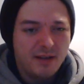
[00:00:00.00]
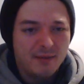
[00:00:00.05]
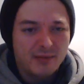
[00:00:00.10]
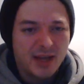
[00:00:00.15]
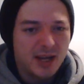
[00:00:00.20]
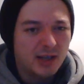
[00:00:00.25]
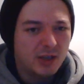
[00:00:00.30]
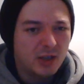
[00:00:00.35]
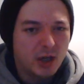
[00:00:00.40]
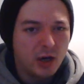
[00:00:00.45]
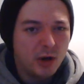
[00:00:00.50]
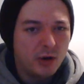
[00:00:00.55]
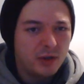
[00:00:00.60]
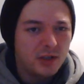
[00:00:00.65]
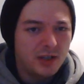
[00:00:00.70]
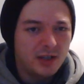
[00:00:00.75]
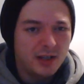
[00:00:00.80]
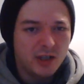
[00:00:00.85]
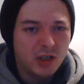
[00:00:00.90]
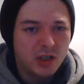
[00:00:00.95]
It
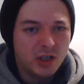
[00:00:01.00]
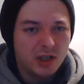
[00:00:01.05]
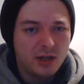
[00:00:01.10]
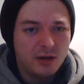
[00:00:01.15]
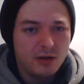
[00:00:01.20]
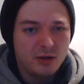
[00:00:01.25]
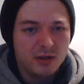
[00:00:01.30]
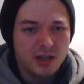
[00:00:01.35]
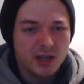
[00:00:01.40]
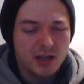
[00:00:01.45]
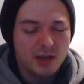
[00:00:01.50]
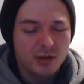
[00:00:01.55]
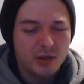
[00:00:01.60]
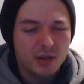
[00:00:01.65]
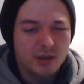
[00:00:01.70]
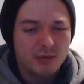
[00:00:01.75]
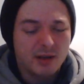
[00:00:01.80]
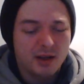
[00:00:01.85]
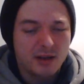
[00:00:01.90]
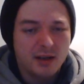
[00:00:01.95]
totally skews it. You're
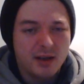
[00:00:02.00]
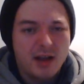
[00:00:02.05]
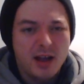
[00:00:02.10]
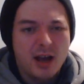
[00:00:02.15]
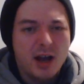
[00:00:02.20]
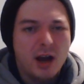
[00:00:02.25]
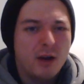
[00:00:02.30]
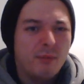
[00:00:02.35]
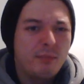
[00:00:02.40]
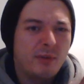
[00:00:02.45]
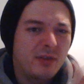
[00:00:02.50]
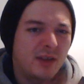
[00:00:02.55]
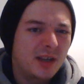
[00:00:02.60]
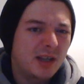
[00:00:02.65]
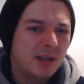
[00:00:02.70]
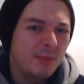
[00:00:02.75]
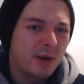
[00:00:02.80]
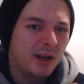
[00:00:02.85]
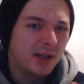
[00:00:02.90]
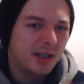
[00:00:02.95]
just like, oh, but this
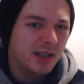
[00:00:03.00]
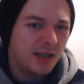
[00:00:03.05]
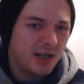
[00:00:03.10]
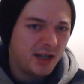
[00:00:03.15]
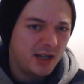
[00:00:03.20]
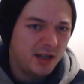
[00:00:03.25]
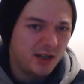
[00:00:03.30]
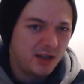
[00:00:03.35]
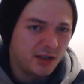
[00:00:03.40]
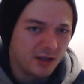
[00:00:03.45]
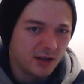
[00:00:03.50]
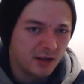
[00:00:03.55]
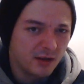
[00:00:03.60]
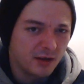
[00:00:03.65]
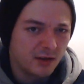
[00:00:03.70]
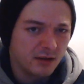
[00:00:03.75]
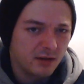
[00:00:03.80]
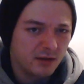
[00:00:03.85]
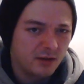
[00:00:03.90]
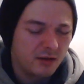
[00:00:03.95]
makes it
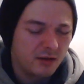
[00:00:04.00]
easier.